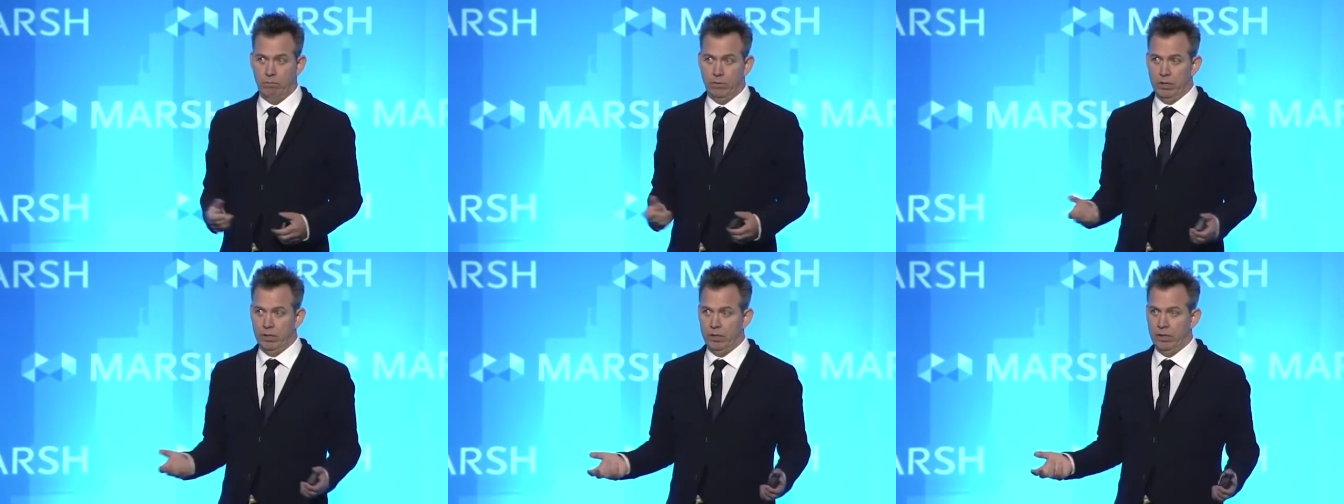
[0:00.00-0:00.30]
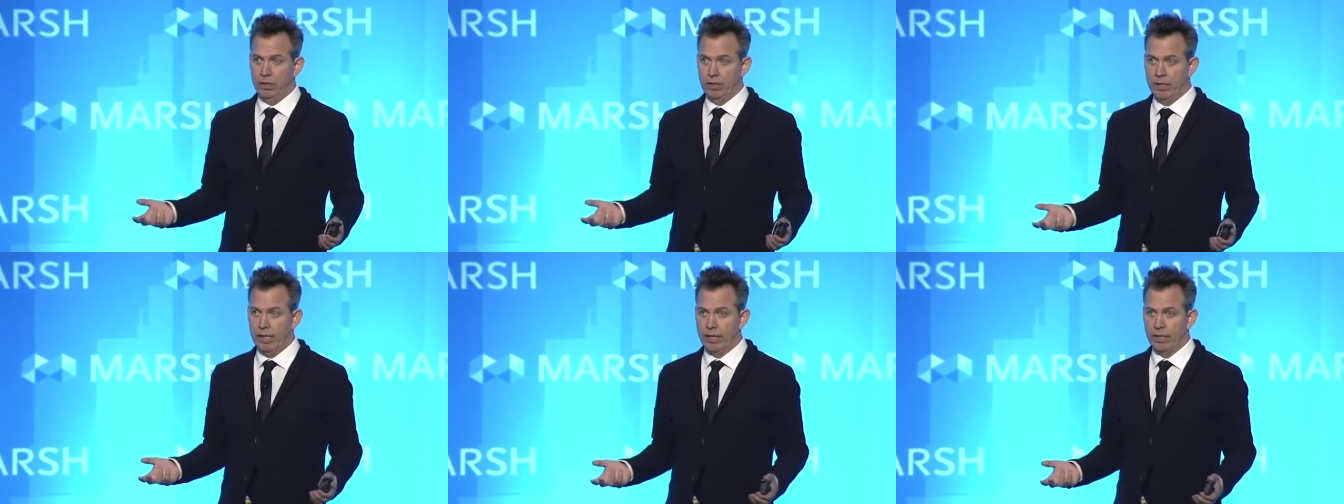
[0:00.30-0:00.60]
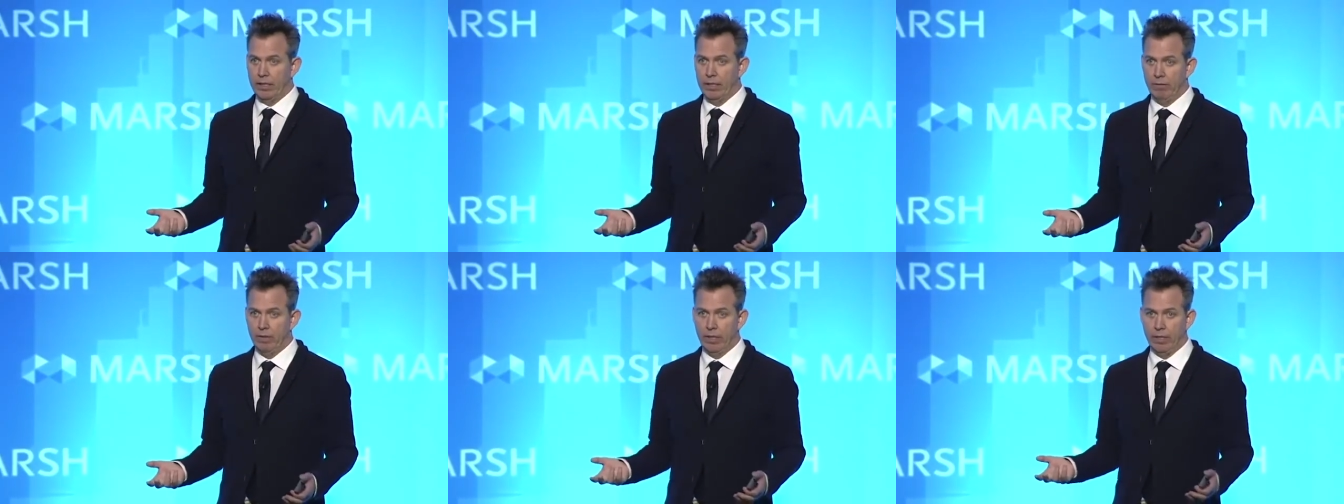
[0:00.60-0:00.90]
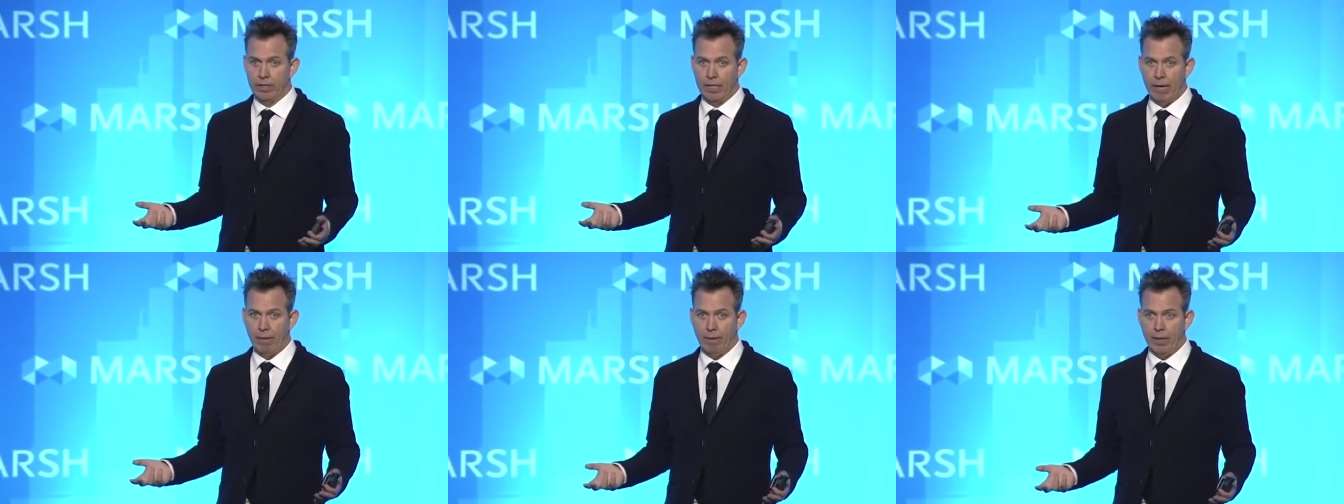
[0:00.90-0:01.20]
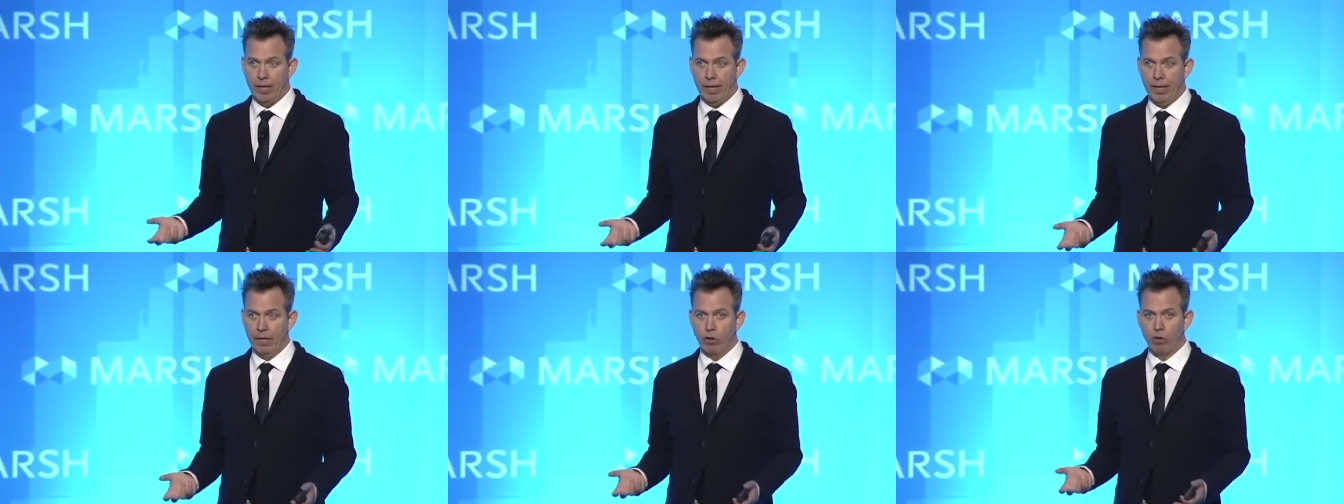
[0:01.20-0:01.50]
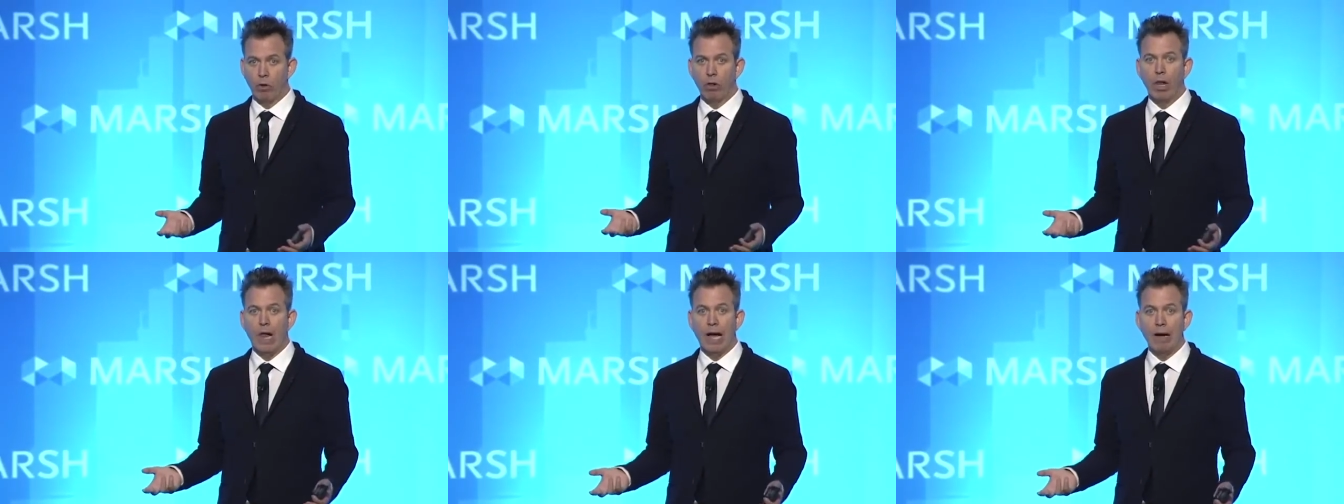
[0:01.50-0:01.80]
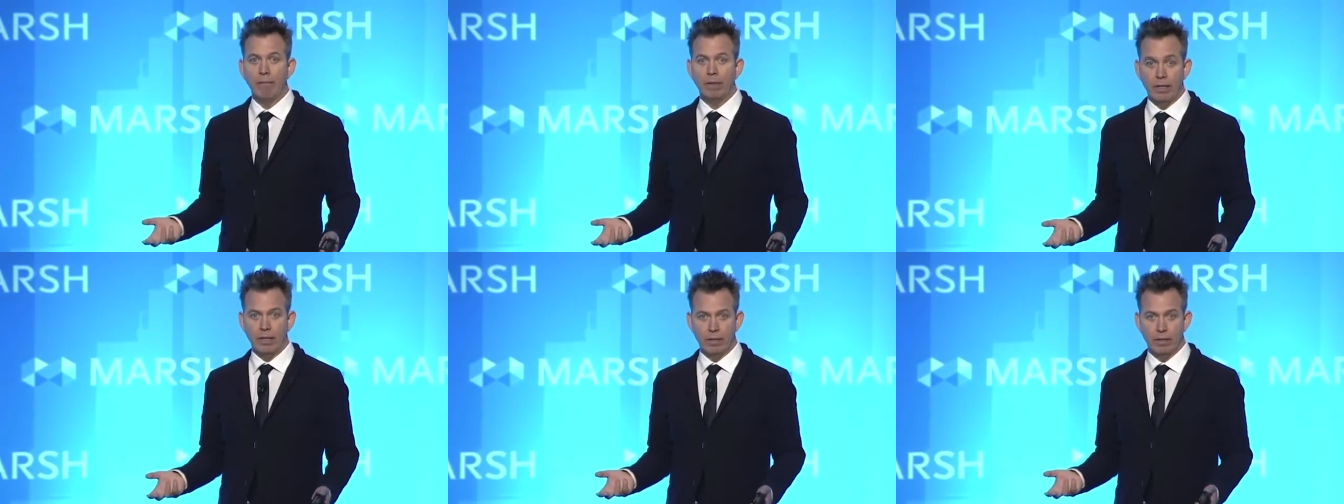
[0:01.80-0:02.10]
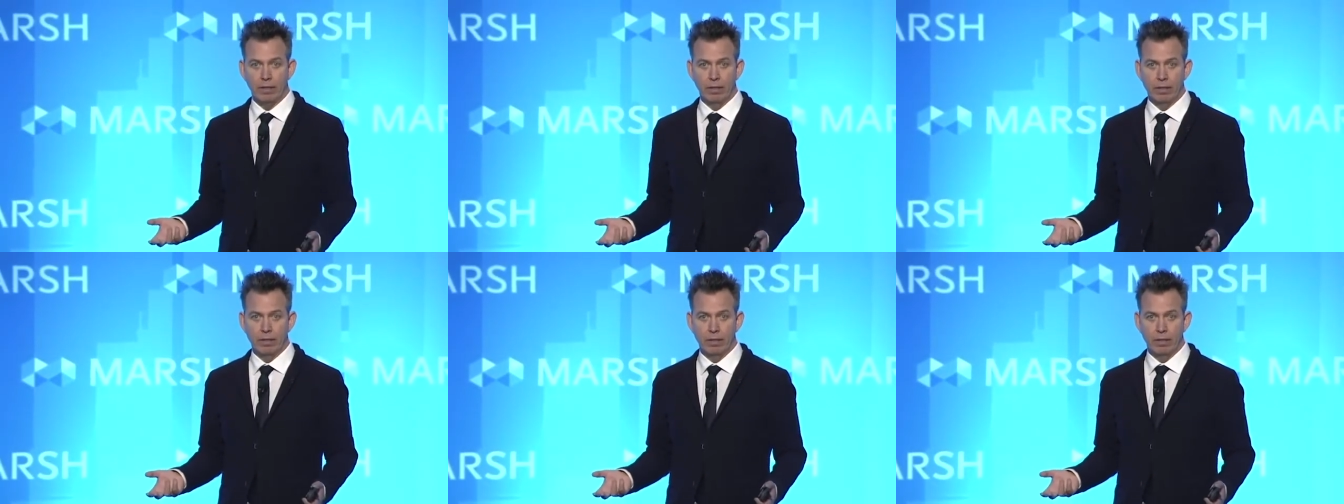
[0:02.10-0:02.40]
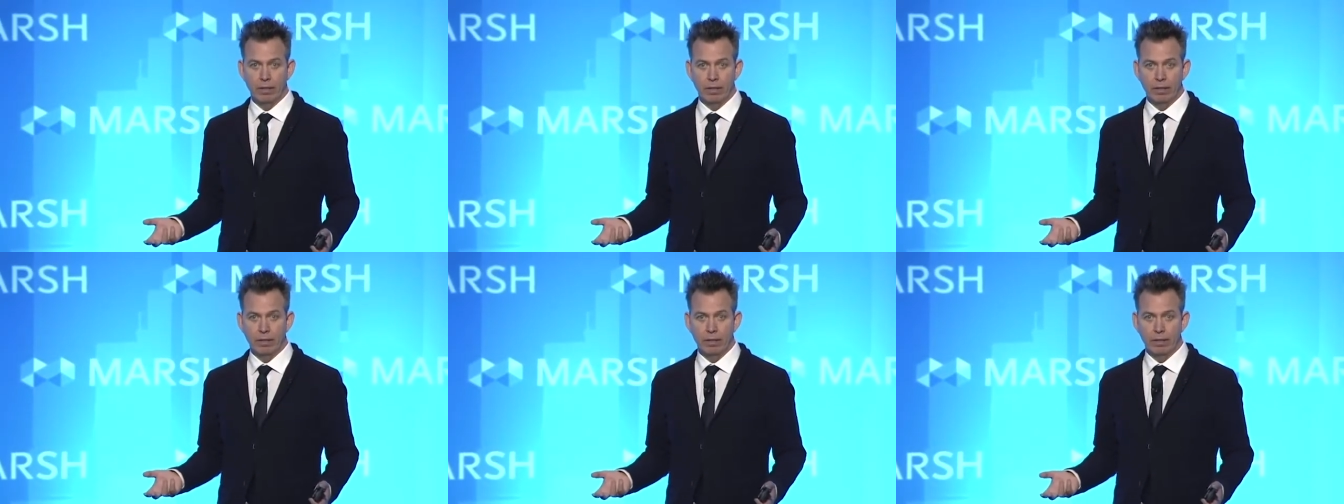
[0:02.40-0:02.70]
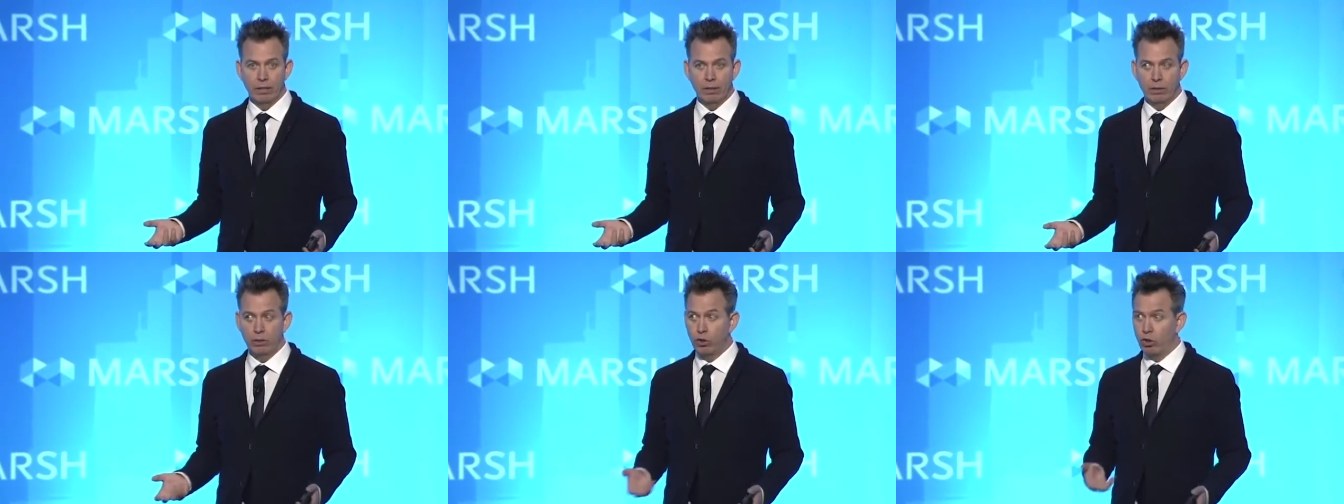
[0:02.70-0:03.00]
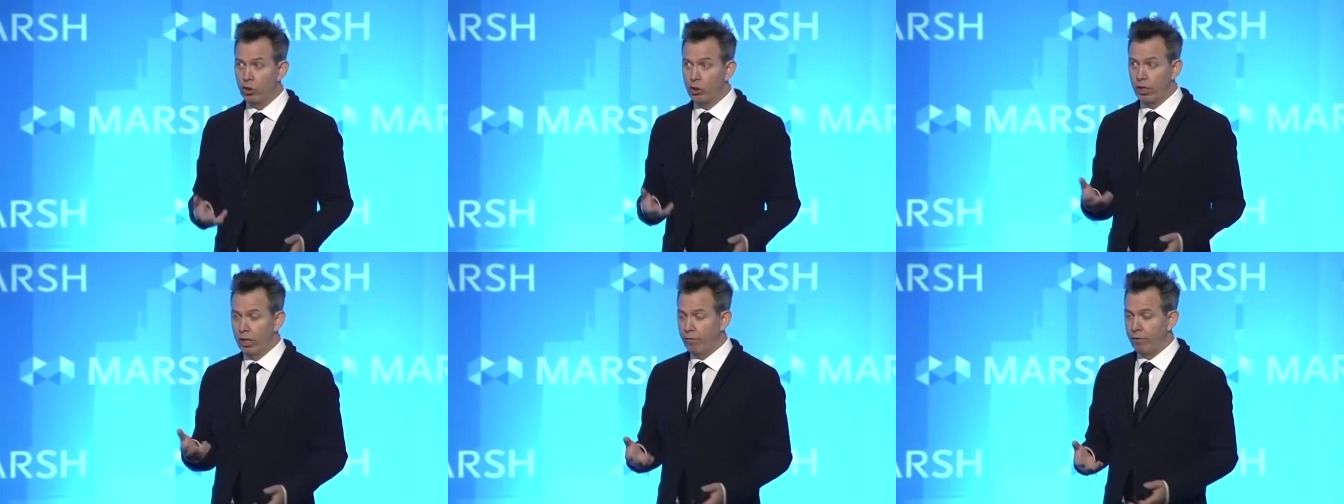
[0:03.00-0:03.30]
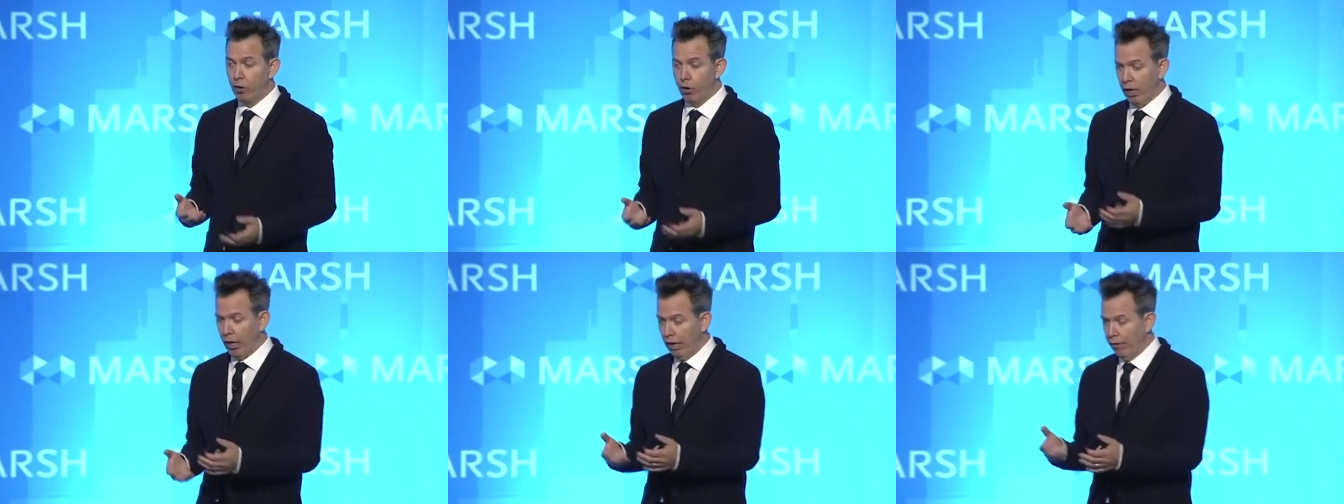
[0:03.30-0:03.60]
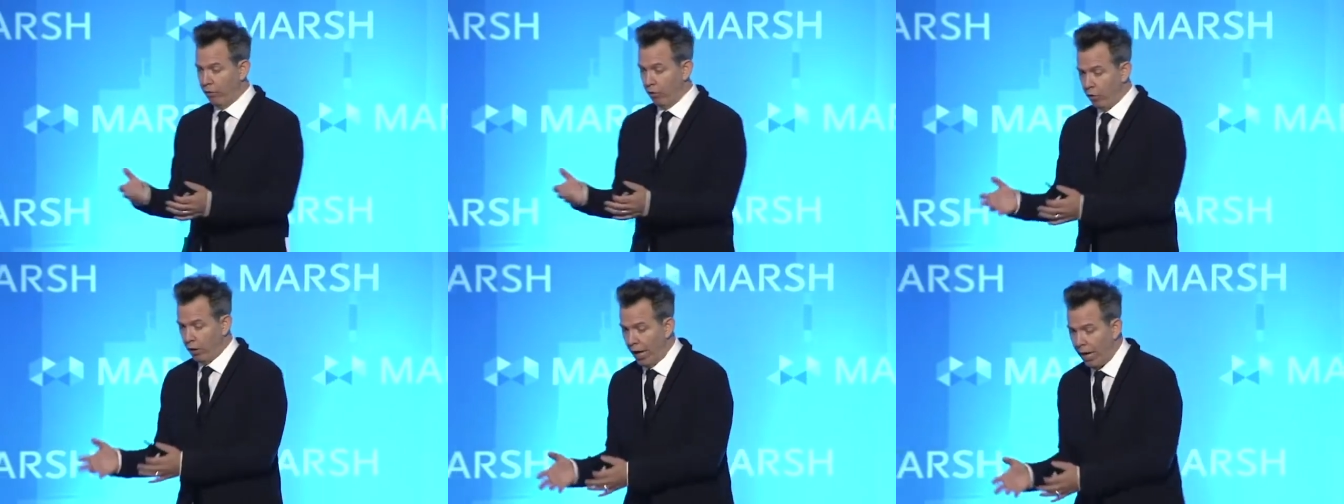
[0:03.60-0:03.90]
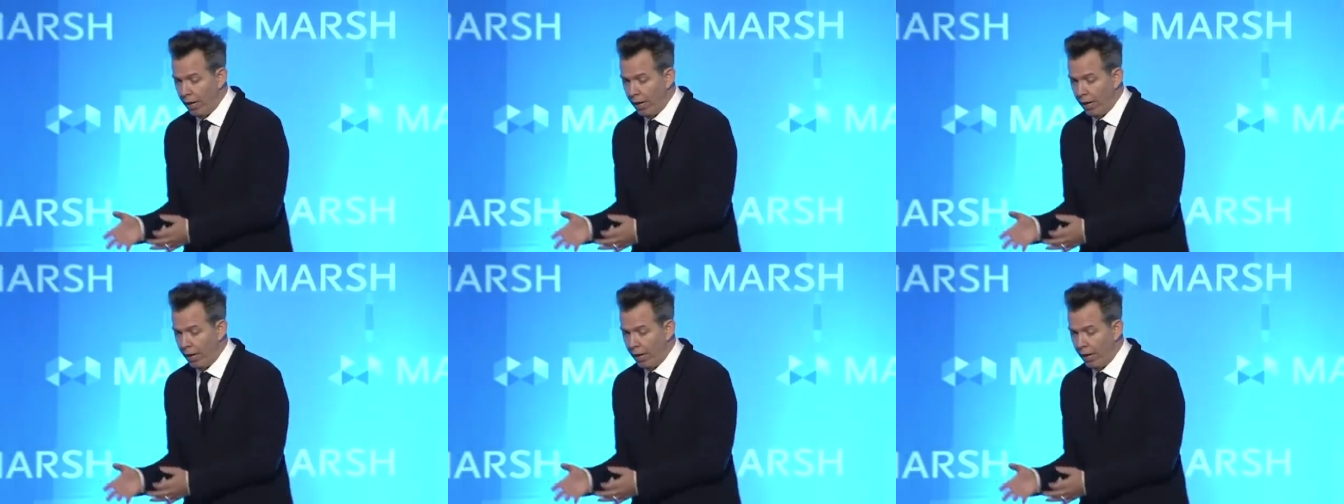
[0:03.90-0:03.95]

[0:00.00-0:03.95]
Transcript: This is an activity that's happening in your lobby. You should, if you're